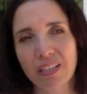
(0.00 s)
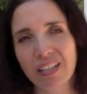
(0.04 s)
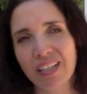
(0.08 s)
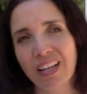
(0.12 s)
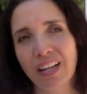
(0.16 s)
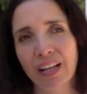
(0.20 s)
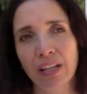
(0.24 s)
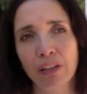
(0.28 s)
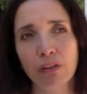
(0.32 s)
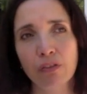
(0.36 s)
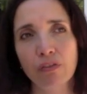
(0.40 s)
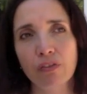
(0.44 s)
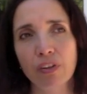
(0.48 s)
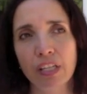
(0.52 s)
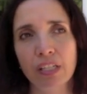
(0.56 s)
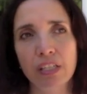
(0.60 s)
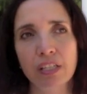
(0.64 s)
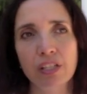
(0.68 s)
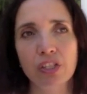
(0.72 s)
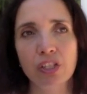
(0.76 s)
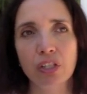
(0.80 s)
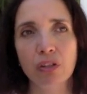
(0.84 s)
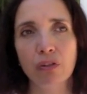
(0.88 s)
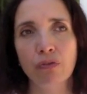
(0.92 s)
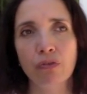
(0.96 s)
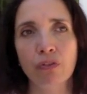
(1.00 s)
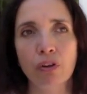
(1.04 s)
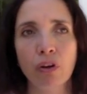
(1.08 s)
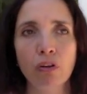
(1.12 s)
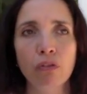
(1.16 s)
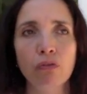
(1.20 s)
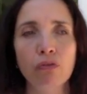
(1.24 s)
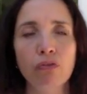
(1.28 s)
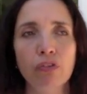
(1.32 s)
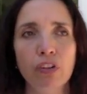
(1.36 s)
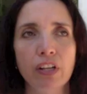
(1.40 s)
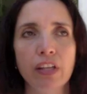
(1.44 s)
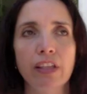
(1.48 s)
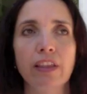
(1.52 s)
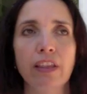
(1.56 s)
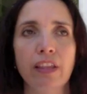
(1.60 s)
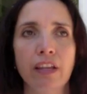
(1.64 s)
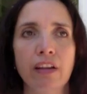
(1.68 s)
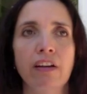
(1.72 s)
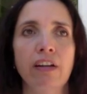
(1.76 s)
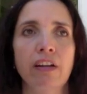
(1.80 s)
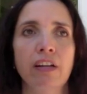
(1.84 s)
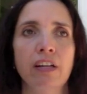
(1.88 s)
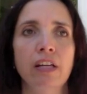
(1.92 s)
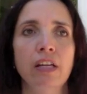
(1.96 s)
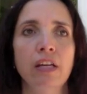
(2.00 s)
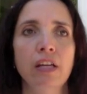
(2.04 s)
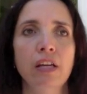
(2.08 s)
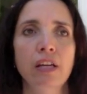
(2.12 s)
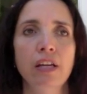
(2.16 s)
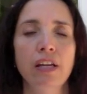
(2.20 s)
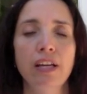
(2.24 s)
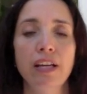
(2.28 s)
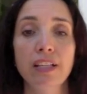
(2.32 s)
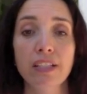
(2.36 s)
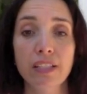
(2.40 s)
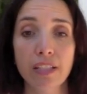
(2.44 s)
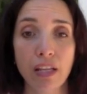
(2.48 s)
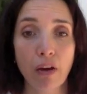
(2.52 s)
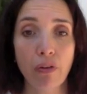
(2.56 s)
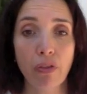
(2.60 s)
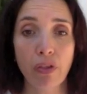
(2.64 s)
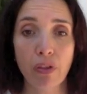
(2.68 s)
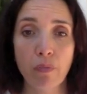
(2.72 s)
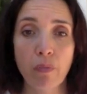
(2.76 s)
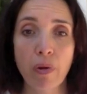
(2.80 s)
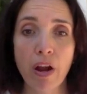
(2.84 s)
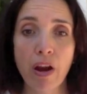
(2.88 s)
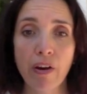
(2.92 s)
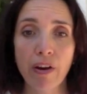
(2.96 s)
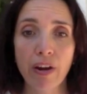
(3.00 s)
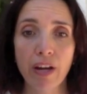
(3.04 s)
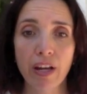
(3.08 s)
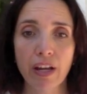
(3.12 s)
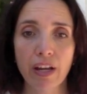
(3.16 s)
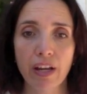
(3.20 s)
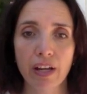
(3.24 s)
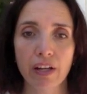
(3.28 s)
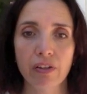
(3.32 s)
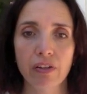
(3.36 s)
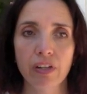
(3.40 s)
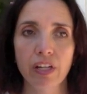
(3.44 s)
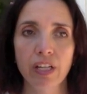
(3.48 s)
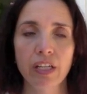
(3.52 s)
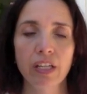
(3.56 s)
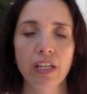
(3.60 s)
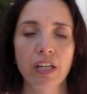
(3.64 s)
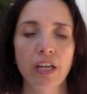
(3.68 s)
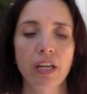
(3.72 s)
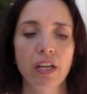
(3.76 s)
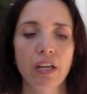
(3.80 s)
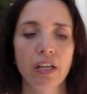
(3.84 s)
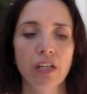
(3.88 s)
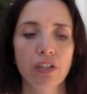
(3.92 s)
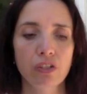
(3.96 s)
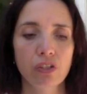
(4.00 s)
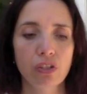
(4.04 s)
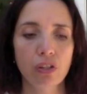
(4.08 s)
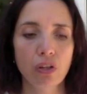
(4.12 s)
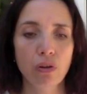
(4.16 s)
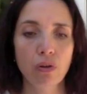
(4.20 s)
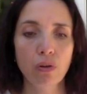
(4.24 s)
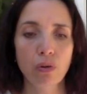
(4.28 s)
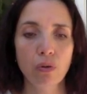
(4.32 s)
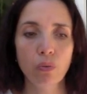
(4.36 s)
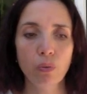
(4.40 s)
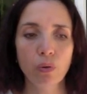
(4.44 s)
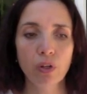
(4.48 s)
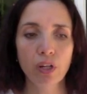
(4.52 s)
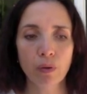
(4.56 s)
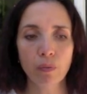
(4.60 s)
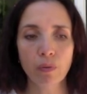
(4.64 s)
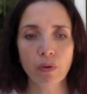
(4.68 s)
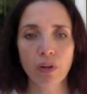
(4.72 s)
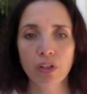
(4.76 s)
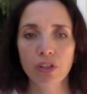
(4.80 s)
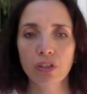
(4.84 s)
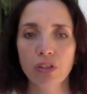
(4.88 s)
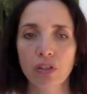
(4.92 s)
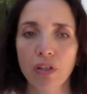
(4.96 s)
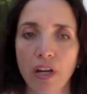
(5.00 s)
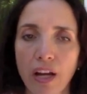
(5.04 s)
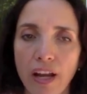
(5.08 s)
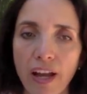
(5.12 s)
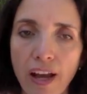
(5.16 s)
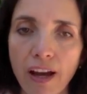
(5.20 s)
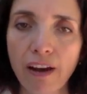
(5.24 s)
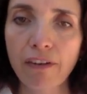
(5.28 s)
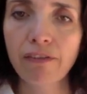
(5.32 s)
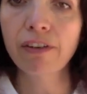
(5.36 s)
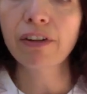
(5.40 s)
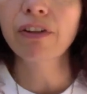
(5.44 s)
kind of energy of conflict there in South America, right? So what I'm going to, I have